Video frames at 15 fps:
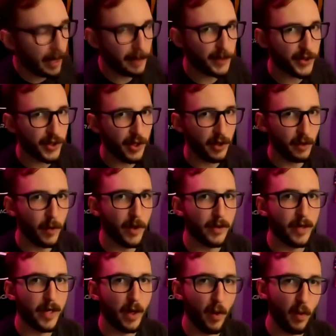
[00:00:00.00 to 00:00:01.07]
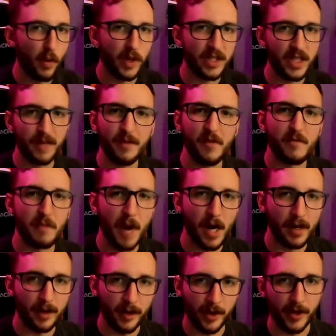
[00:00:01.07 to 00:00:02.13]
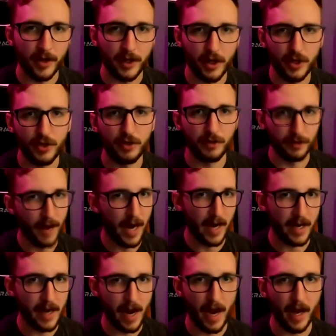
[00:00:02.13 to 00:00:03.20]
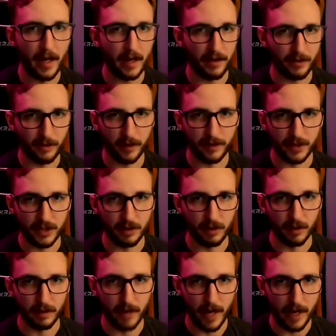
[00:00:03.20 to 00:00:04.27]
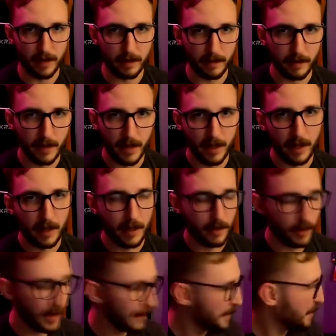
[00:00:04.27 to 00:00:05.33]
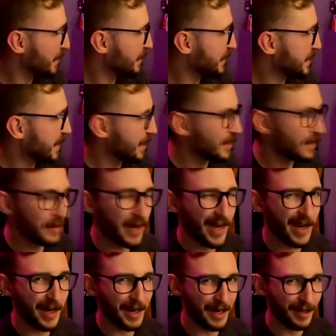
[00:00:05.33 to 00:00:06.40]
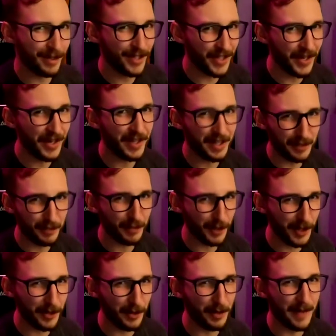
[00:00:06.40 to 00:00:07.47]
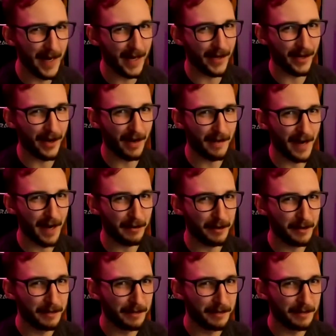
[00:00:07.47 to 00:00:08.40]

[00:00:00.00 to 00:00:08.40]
I'm sure you're wondering, what type of monitor could you find at a thrift store, right? Well, let me move this out of the way, and I'll show you this pretty cool monitor I found.